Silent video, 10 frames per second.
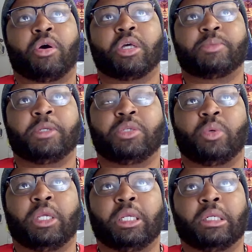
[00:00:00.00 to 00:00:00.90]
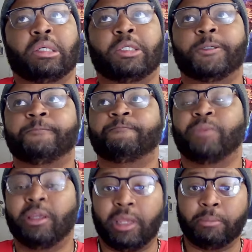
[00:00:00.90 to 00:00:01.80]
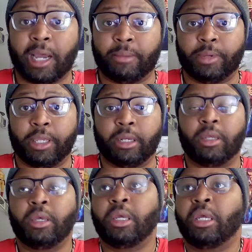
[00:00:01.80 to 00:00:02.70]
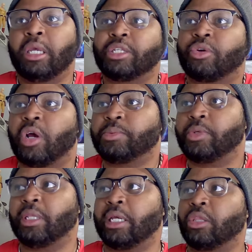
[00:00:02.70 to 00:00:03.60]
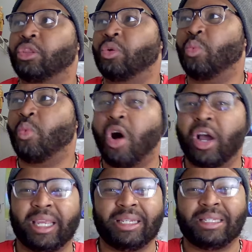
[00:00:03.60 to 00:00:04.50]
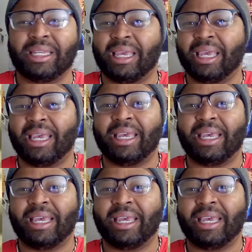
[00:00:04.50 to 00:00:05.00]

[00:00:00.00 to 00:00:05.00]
between, in my opinion, is a cross between like The Walking Dead,